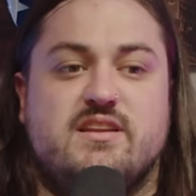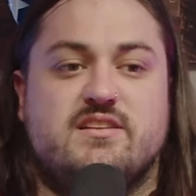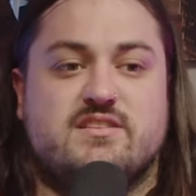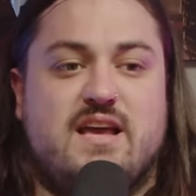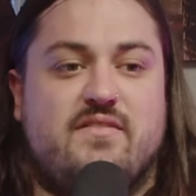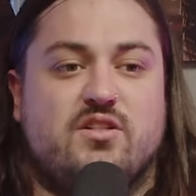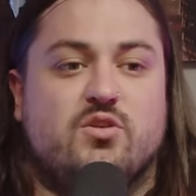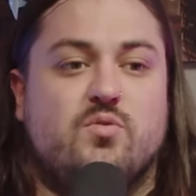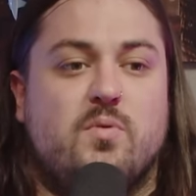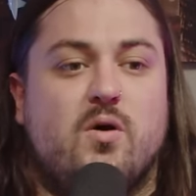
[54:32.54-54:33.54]
You need to just have a
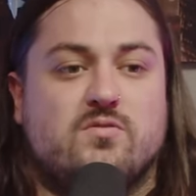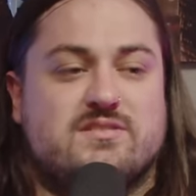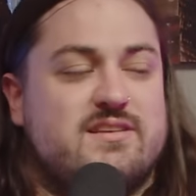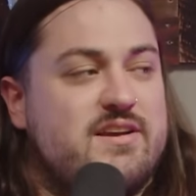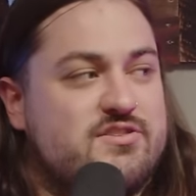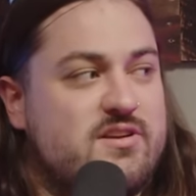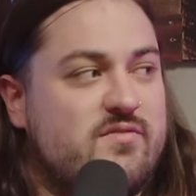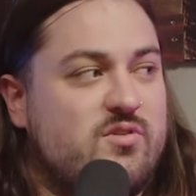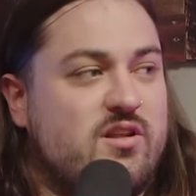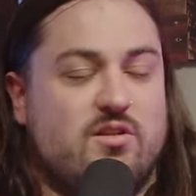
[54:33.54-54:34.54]
loophole
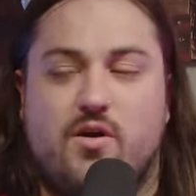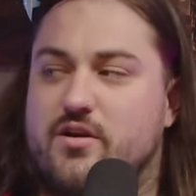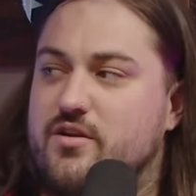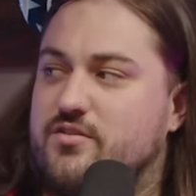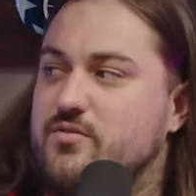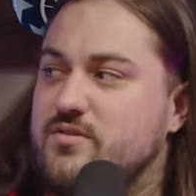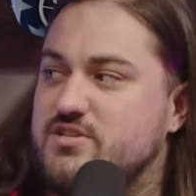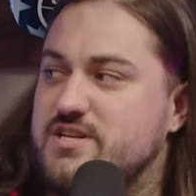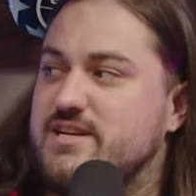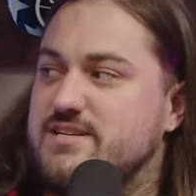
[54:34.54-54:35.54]
session with a lawyer through a
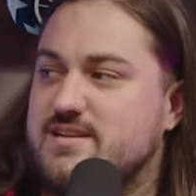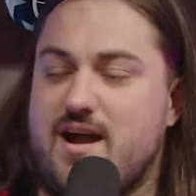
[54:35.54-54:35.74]
genie's